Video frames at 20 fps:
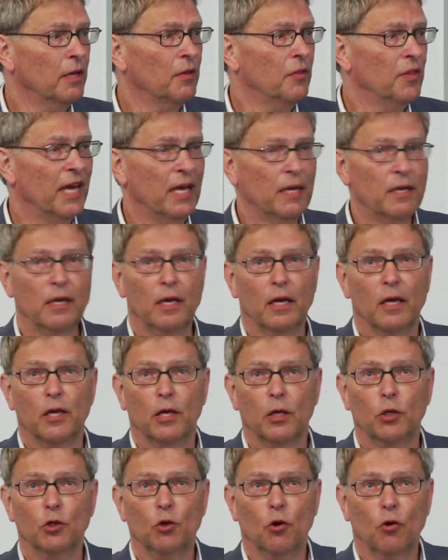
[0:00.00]
then
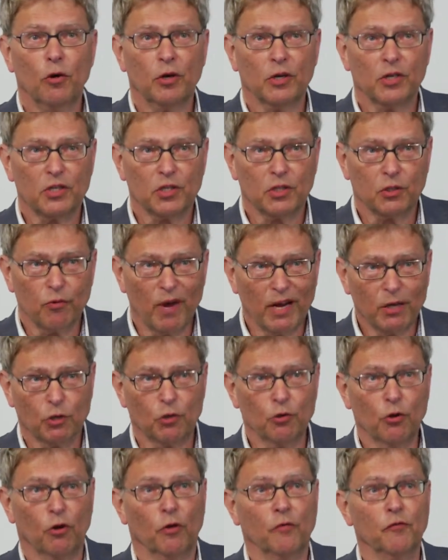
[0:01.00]
your
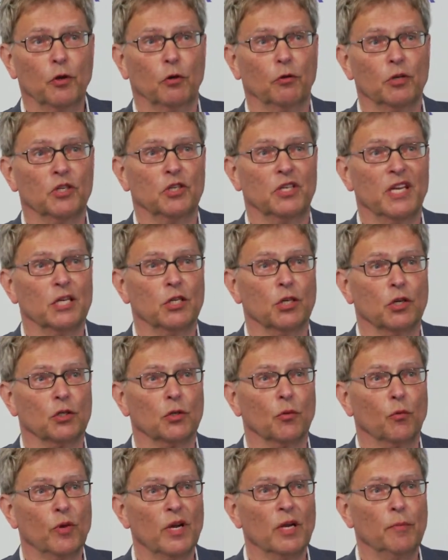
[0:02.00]
structure of your
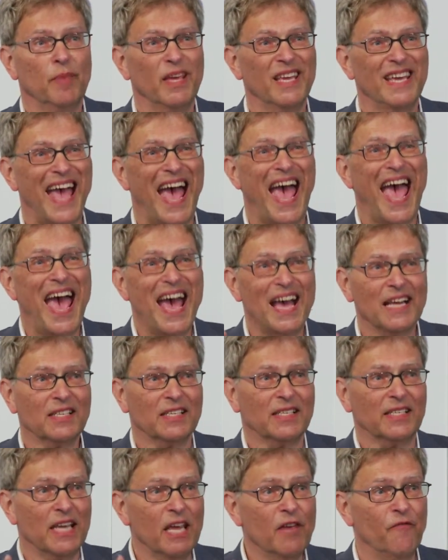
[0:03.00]
decisions will be
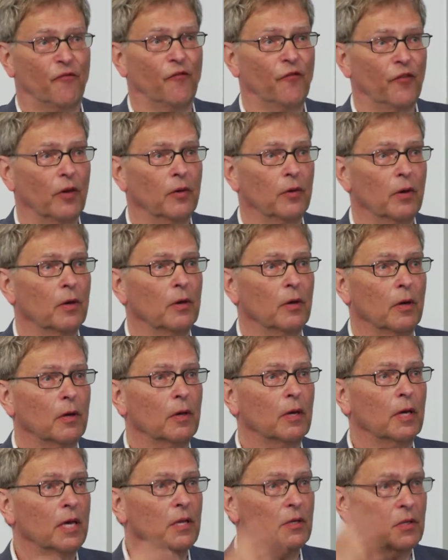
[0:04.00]
as if
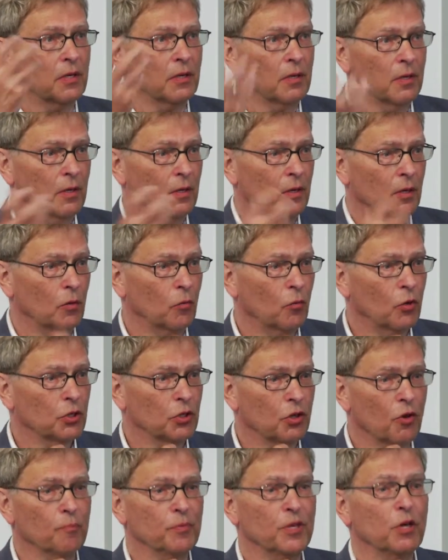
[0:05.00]
it
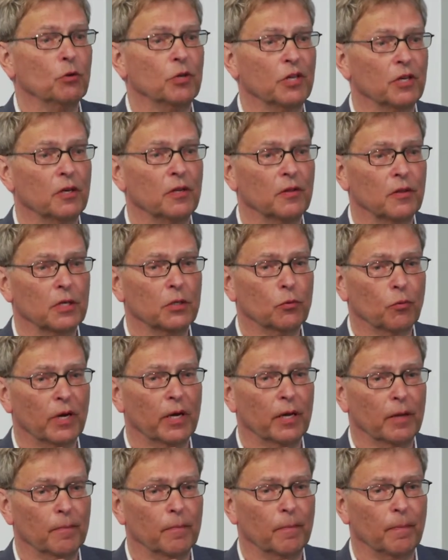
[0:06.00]
was computed in this way.